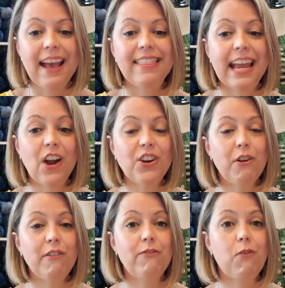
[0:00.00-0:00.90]
They are
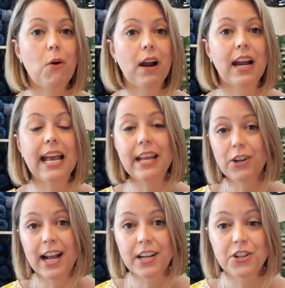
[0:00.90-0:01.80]
known for
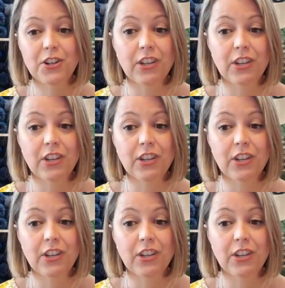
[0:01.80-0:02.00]
international